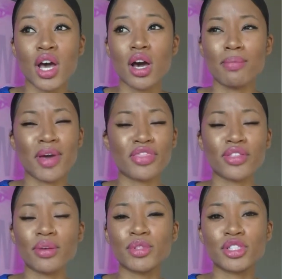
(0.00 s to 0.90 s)
I
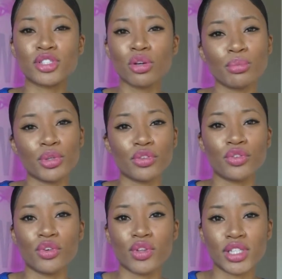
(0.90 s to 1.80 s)
thought that was so
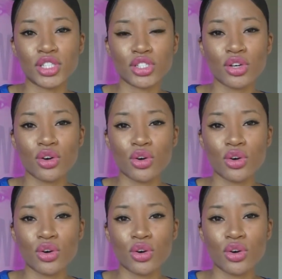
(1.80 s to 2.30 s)
beautiful. That's